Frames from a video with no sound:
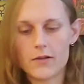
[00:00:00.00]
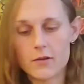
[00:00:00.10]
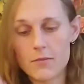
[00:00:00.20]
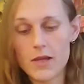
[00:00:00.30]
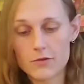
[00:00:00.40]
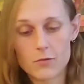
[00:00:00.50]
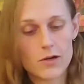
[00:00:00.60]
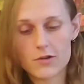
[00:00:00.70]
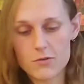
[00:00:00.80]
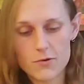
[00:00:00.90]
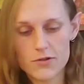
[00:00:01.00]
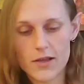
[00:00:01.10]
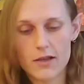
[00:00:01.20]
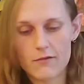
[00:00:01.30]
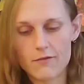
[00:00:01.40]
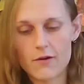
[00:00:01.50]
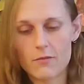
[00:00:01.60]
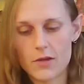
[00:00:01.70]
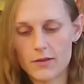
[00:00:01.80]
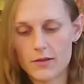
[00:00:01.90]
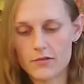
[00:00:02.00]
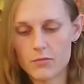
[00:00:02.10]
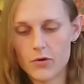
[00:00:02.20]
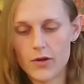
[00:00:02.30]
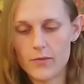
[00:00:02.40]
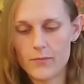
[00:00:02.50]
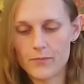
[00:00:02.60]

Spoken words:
To me, it's 100% confirmed at this point.